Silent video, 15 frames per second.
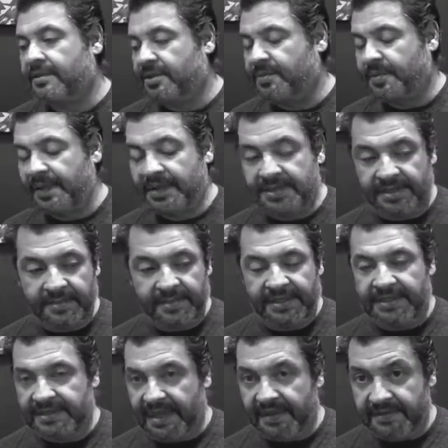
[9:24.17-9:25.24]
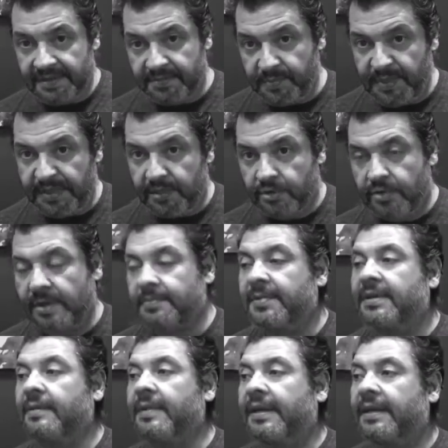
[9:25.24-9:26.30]
especially because I have this big trip
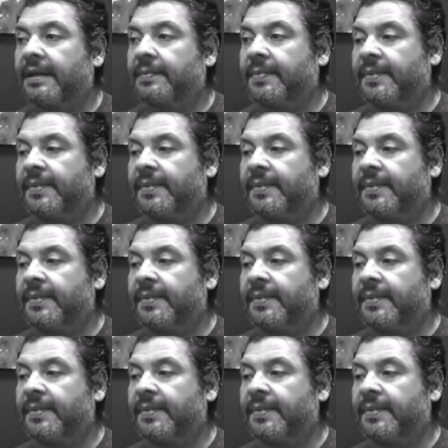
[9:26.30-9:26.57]
coming up,